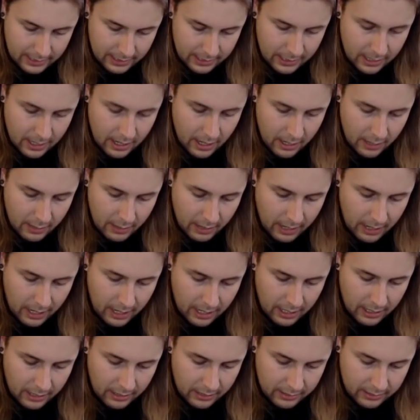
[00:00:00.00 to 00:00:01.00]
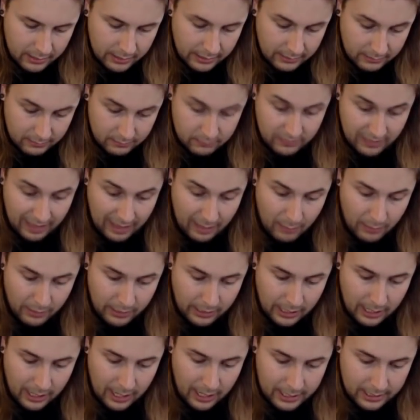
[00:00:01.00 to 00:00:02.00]
I know are that
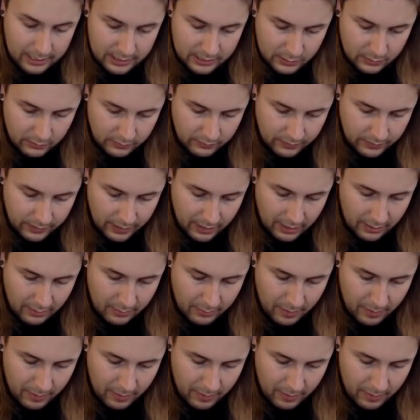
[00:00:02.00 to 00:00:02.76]
one line, it's all for you.